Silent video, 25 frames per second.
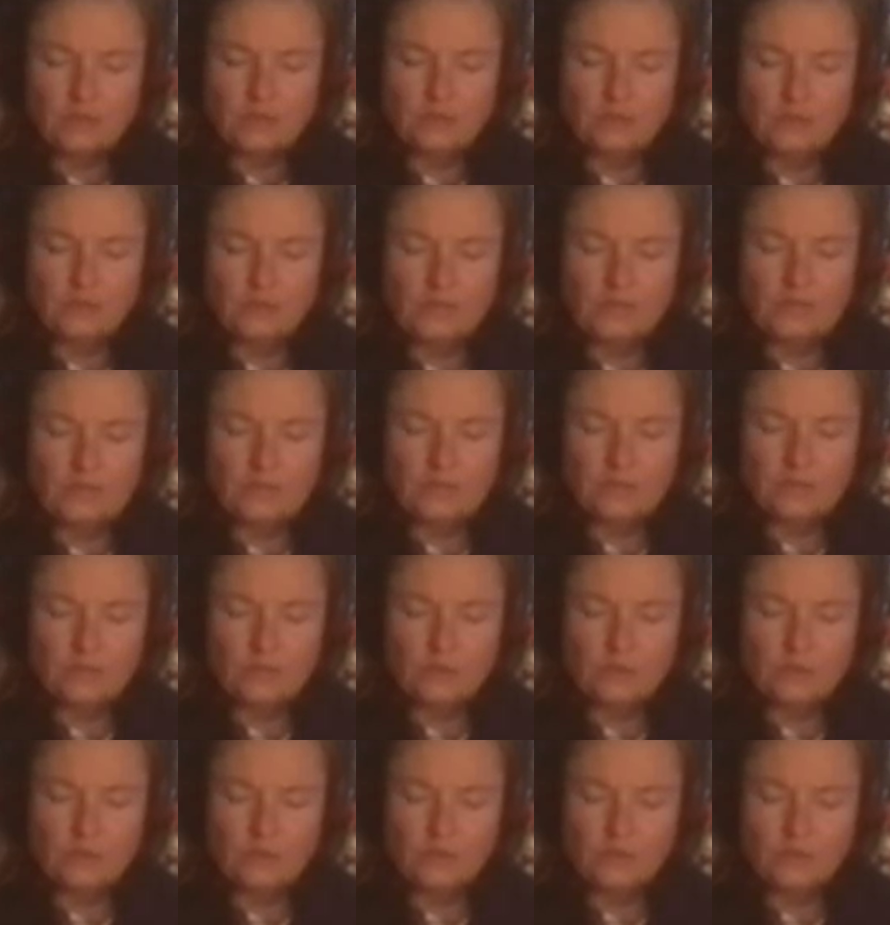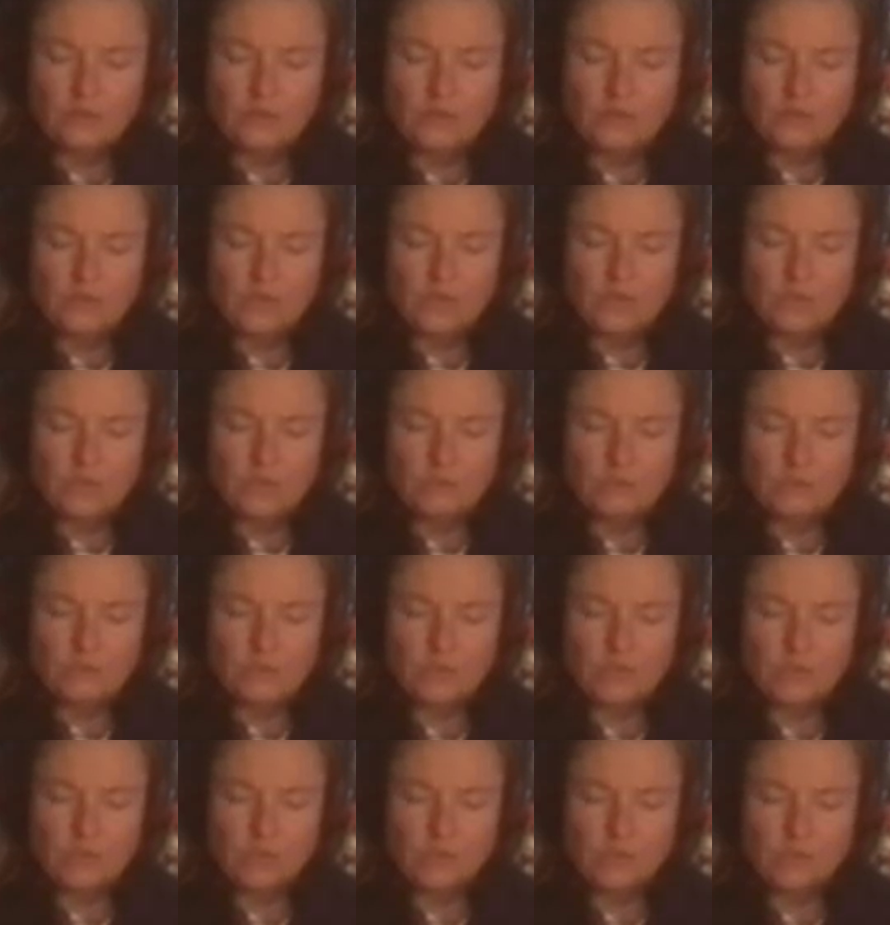fleet of the
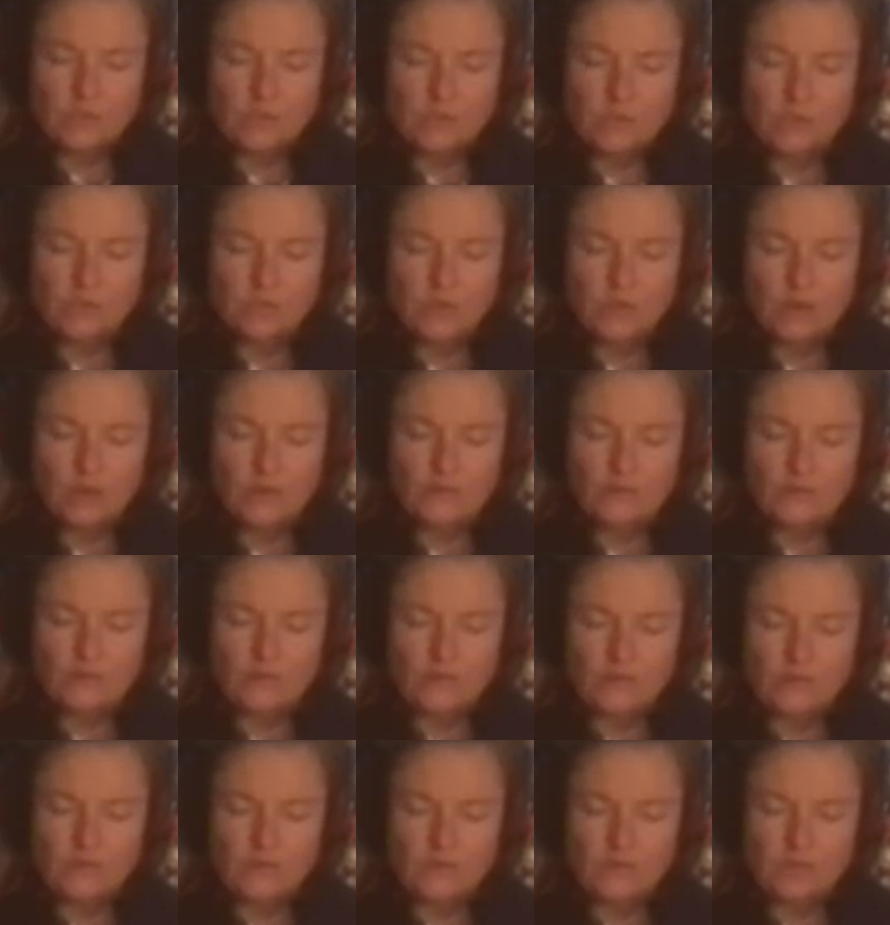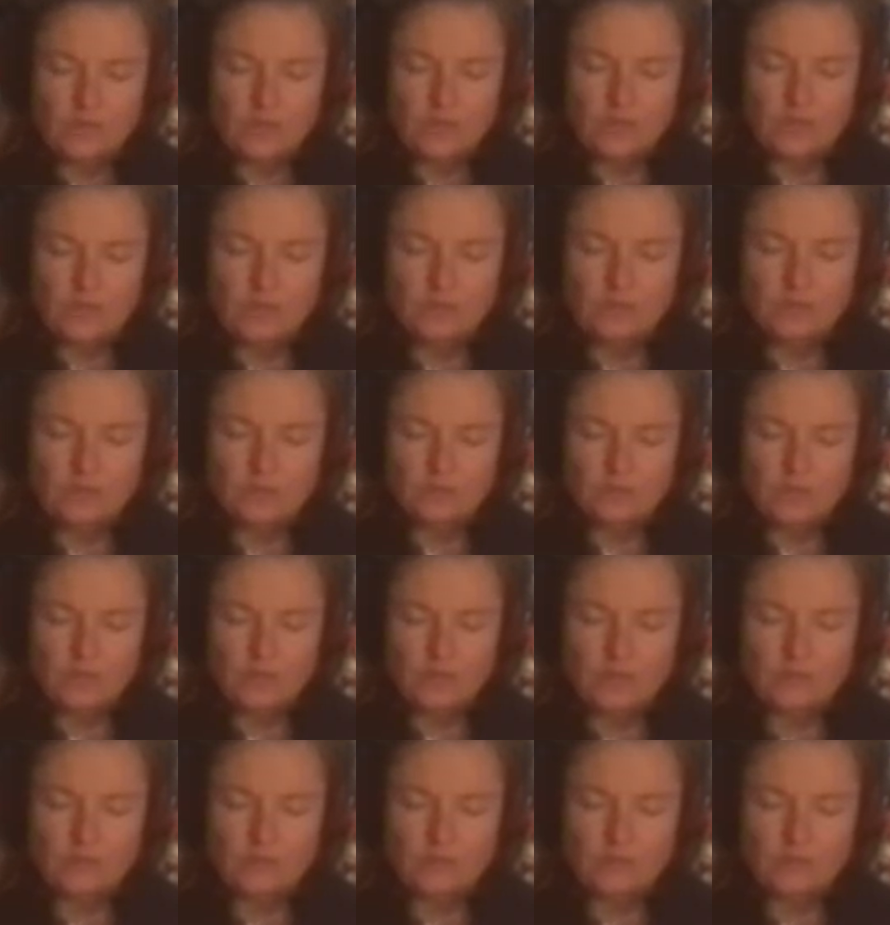spacecrafts yes